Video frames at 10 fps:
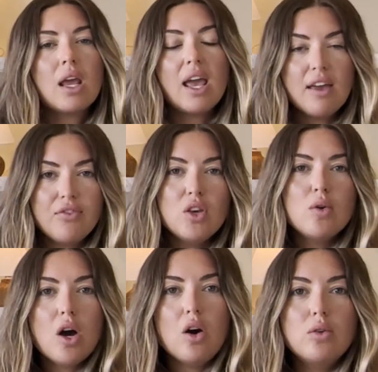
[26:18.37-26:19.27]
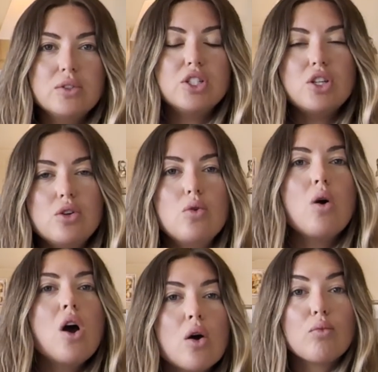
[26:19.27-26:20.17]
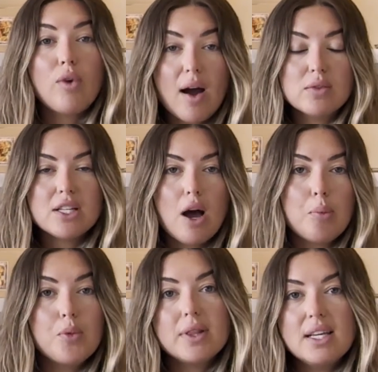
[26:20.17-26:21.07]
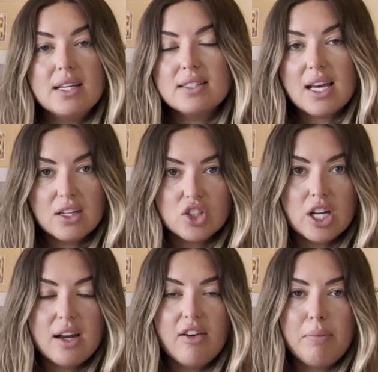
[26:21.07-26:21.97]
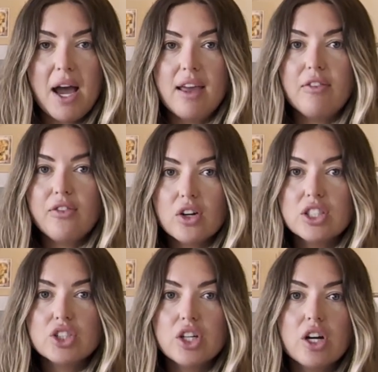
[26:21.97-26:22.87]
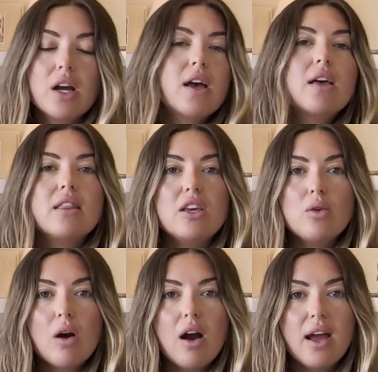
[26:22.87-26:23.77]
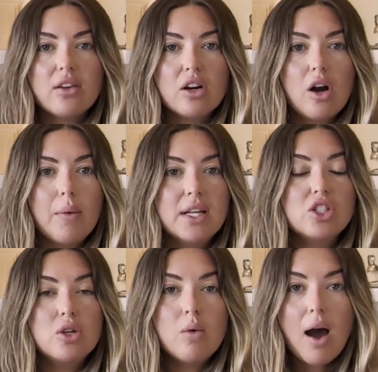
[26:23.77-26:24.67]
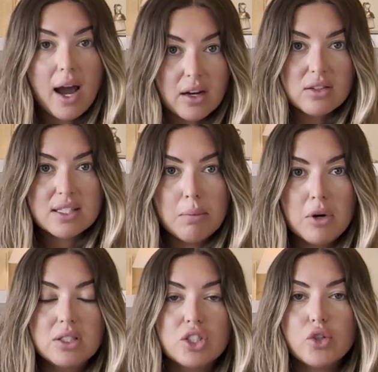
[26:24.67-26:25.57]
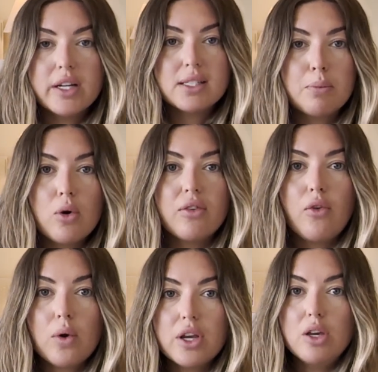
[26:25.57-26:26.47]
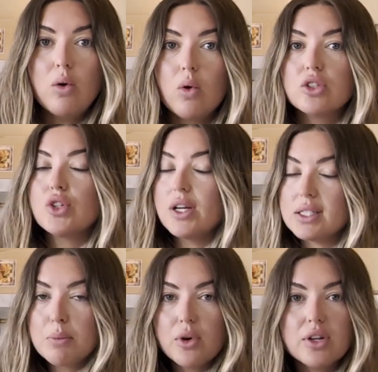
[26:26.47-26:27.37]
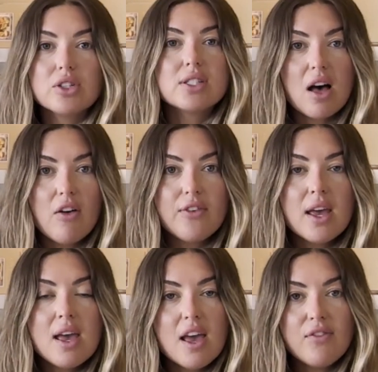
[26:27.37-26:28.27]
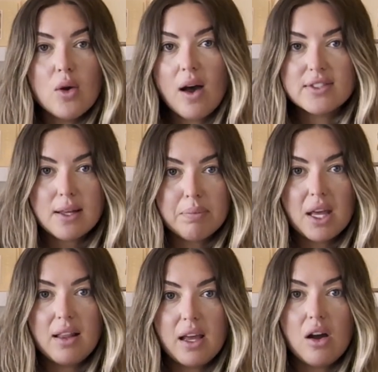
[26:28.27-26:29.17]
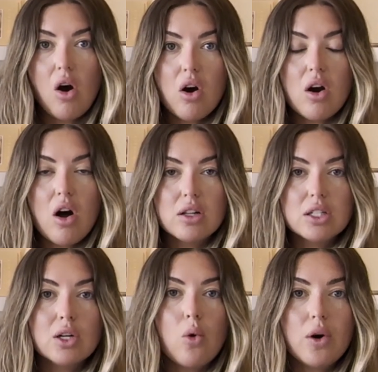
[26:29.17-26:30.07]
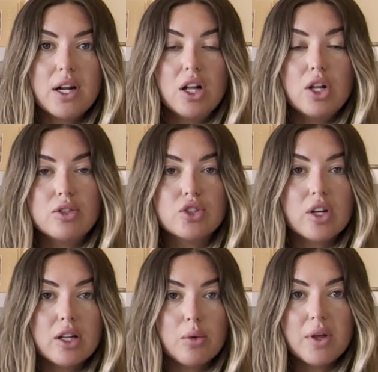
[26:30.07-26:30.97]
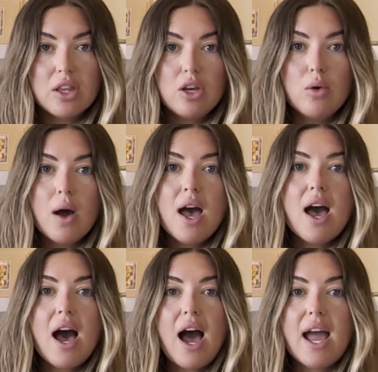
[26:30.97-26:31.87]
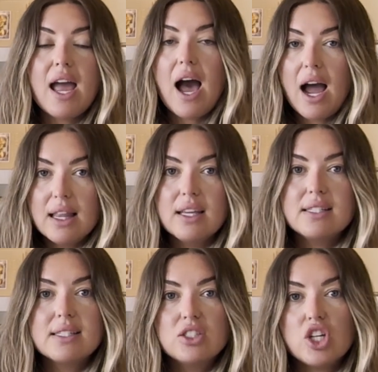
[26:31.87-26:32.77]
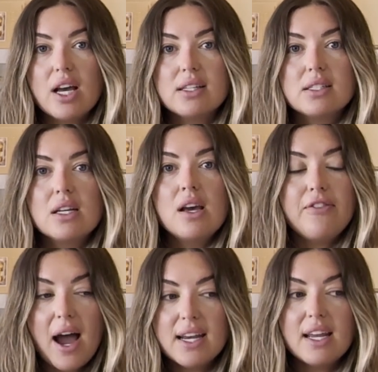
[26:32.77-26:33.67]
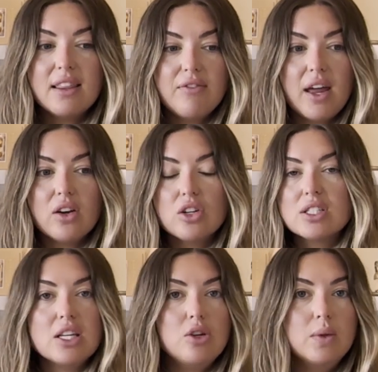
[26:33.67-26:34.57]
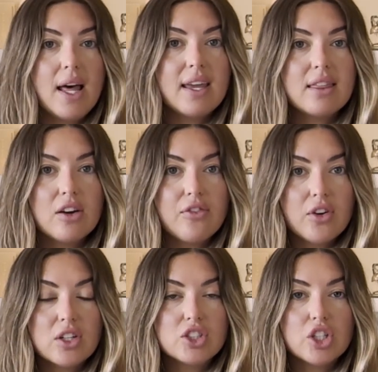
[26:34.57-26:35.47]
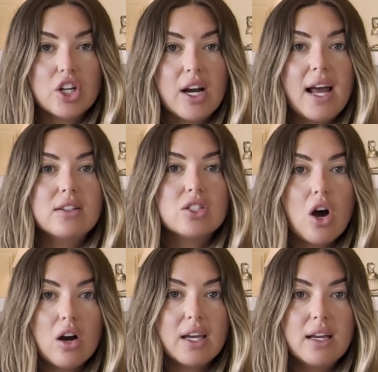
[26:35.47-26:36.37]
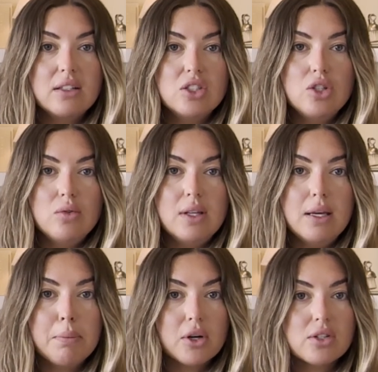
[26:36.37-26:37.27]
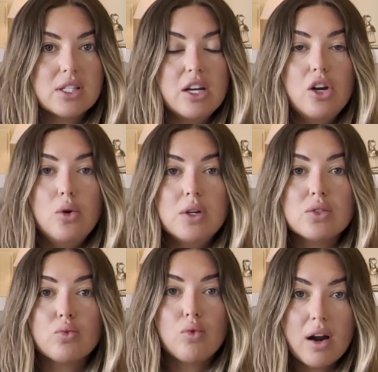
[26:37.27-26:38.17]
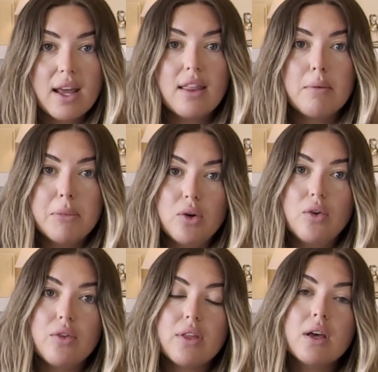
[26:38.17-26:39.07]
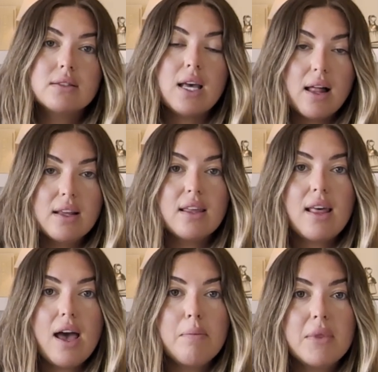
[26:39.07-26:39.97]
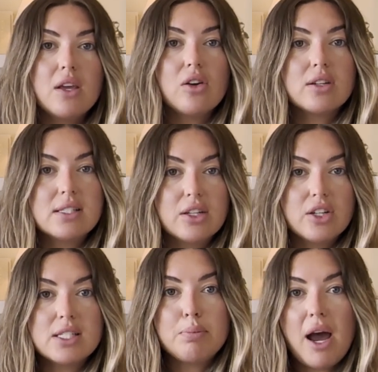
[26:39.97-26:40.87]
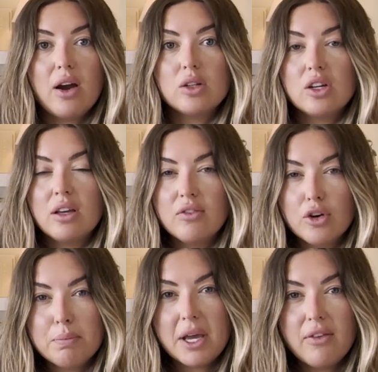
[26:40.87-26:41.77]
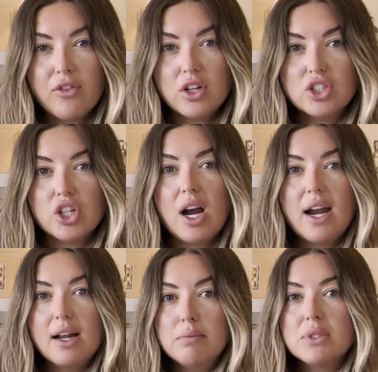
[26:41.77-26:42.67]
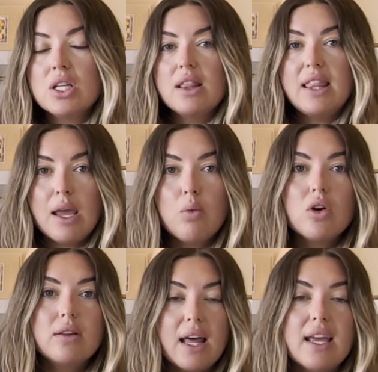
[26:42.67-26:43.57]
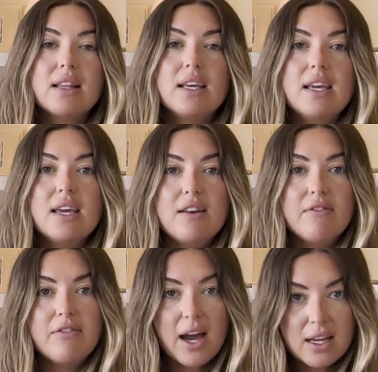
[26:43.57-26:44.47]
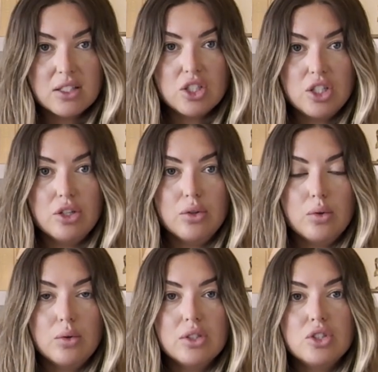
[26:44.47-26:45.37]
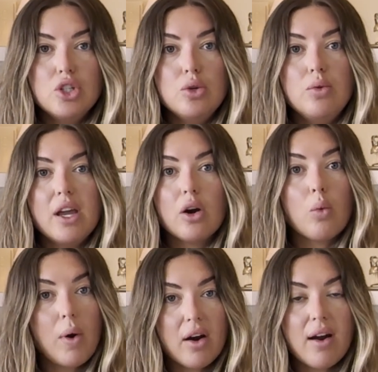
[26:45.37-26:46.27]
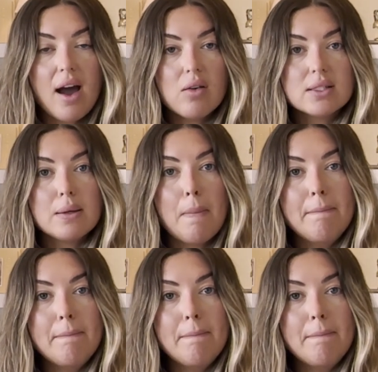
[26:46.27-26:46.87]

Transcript: If you go to Round Top with the intention of buying furniture that you are either going to hire someone to transport for you or transport yourself, if you have something like a car hauler or an enclosed trailer with you, I highly suggest finding the vendors that you like their furniture and talking to the person who is running the booth, telling them that you're a serious buyer looking for big furniture items. They will likely invite you to their warehouse.